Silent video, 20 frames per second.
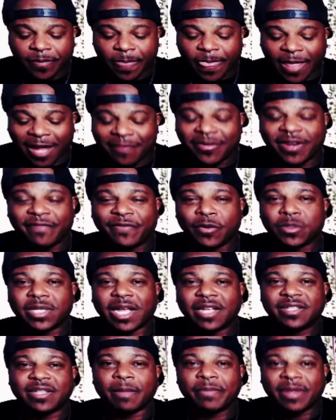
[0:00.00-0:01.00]
Even if it was
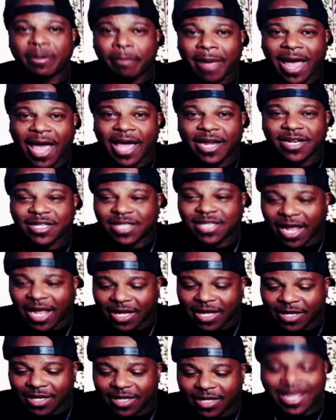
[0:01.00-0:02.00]
like something bad, it's like
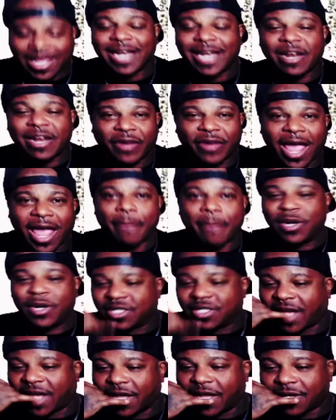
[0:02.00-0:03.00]
that never happened.
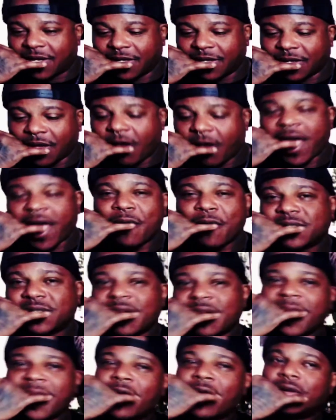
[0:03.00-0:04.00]
It's like, oh, hey, what's up?
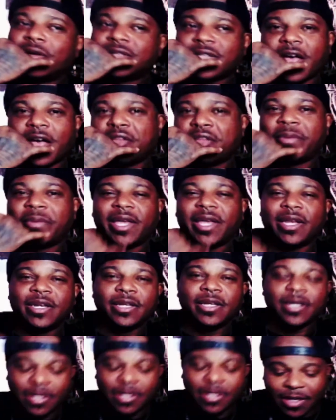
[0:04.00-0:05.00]
Hey, what's up? How you been?
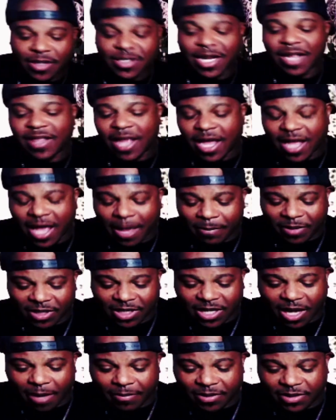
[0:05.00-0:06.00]
It's like that kind of
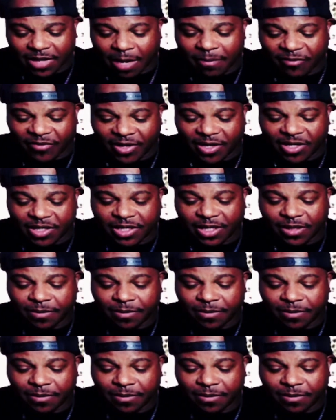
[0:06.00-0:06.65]
energy.